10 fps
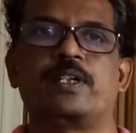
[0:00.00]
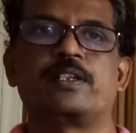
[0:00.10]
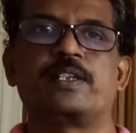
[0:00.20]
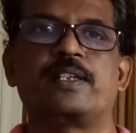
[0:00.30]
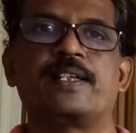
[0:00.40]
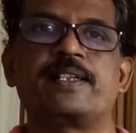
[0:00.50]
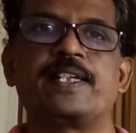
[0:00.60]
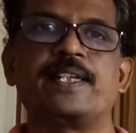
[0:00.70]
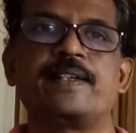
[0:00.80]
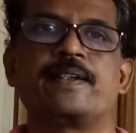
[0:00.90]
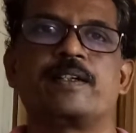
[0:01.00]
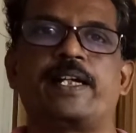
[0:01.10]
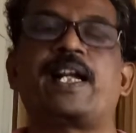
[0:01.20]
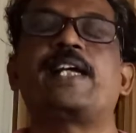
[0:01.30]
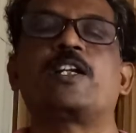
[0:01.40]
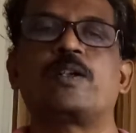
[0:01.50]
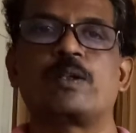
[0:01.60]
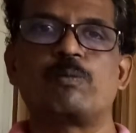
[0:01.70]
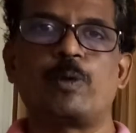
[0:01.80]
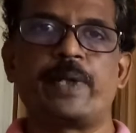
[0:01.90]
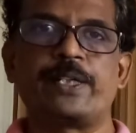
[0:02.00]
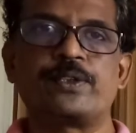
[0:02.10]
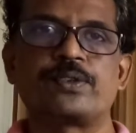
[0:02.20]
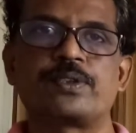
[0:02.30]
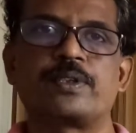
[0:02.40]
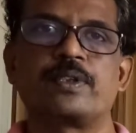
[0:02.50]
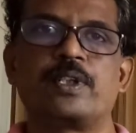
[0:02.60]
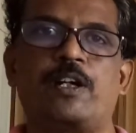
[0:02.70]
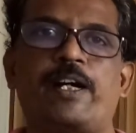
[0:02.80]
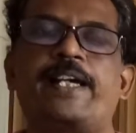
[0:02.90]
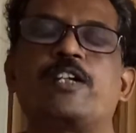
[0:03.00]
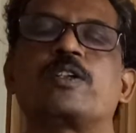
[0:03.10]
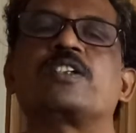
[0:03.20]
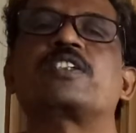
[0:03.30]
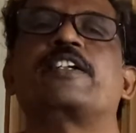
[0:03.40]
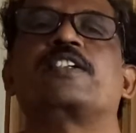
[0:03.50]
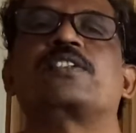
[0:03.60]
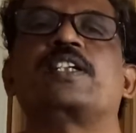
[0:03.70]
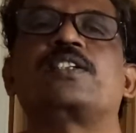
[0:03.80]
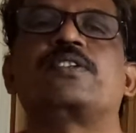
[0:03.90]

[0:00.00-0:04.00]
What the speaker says: These are the higher order moments, higher order statistics.